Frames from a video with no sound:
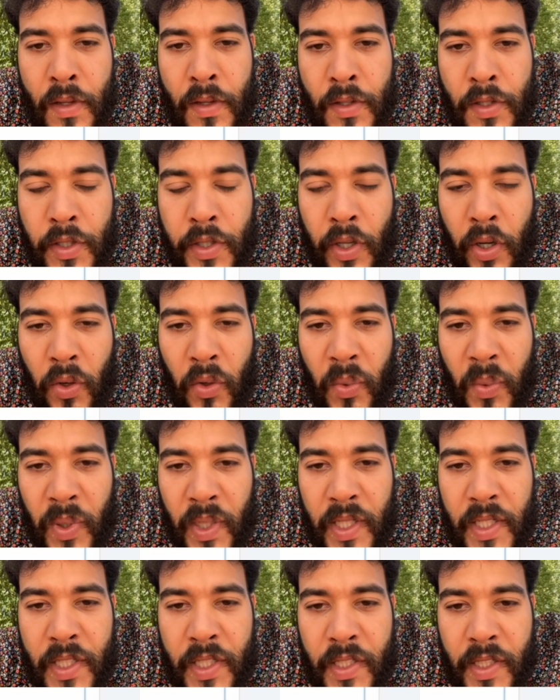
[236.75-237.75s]
So we're
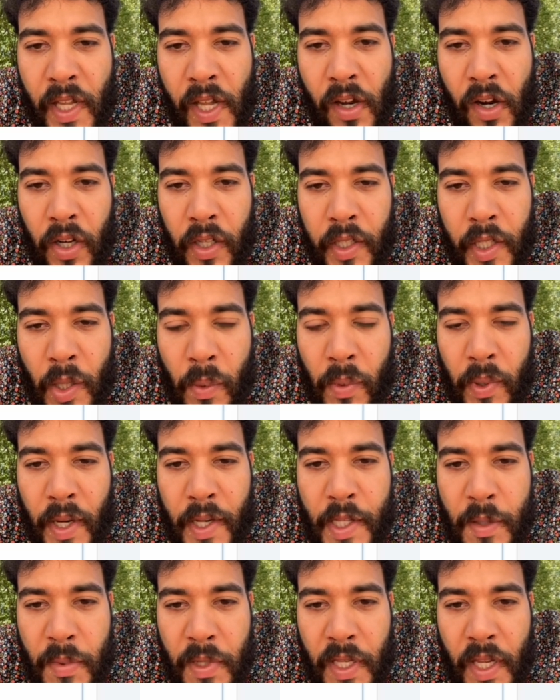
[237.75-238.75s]
going to state our keyword
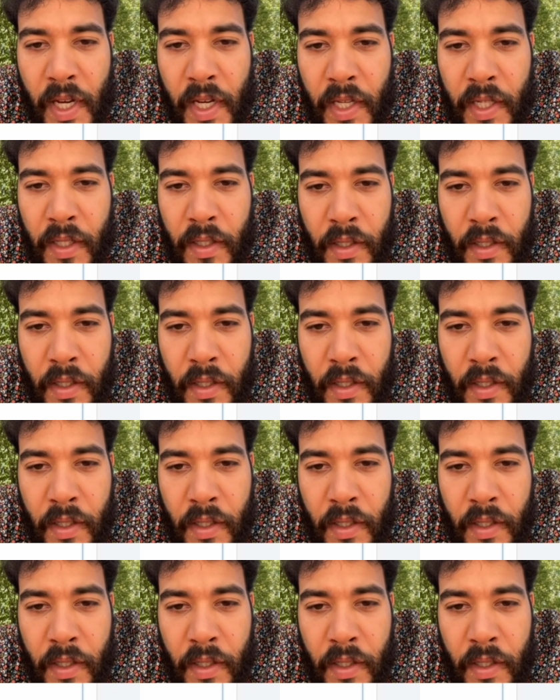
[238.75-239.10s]
at the beginning,